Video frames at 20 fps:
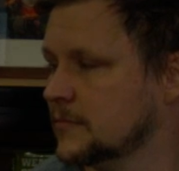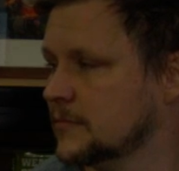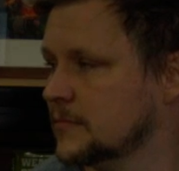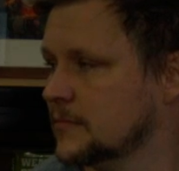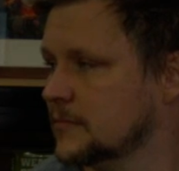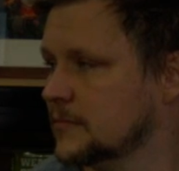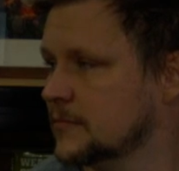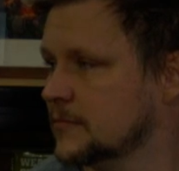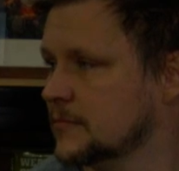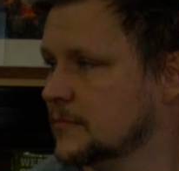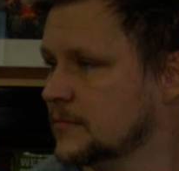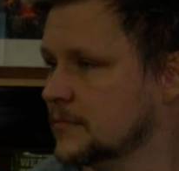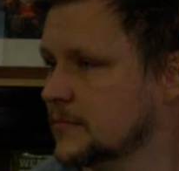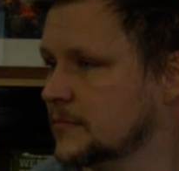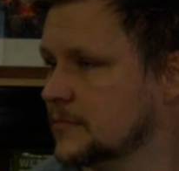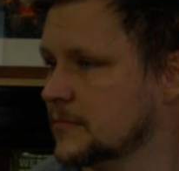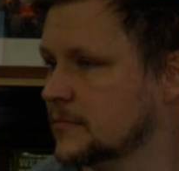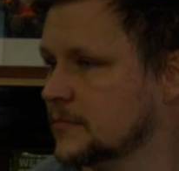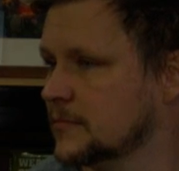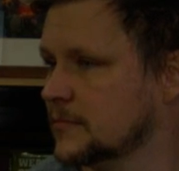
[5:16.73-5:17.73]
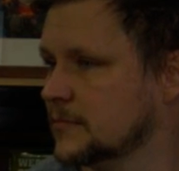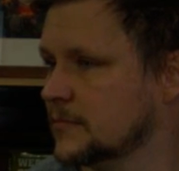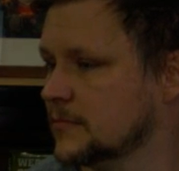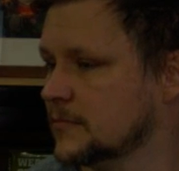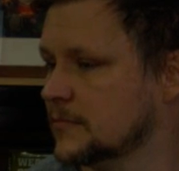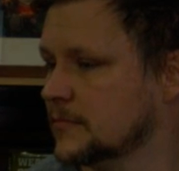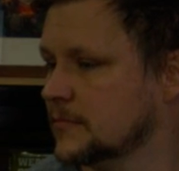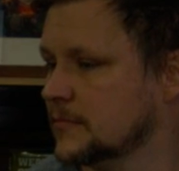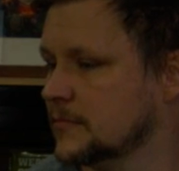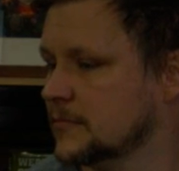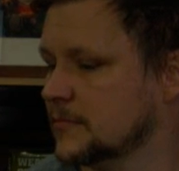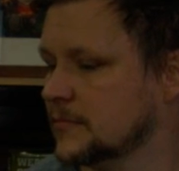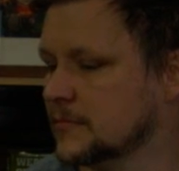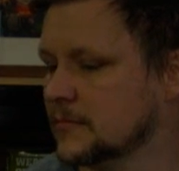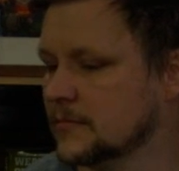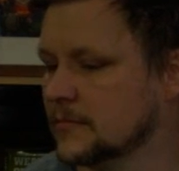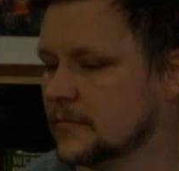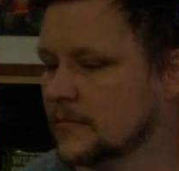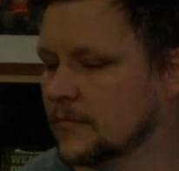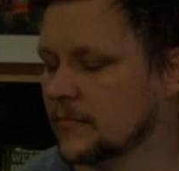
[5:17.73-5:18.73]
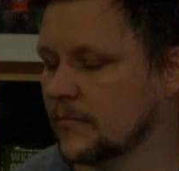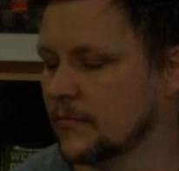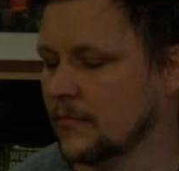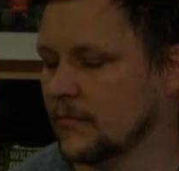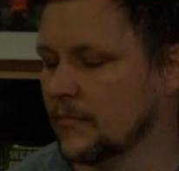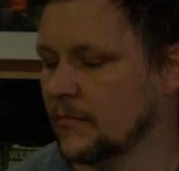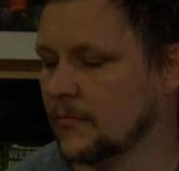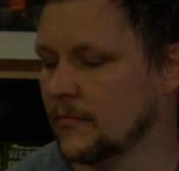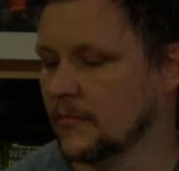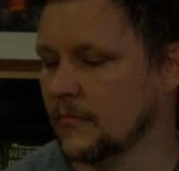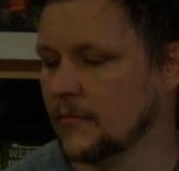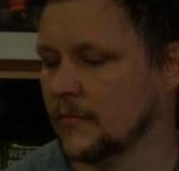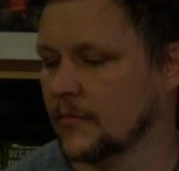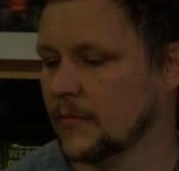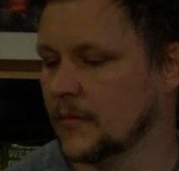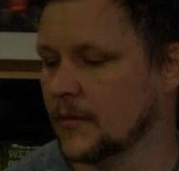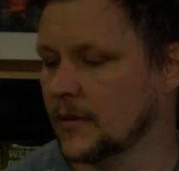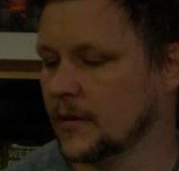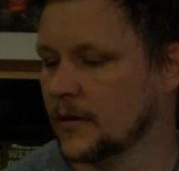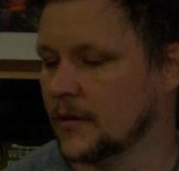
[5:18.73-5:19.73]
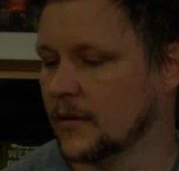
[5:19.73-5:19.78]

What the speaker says: (silent)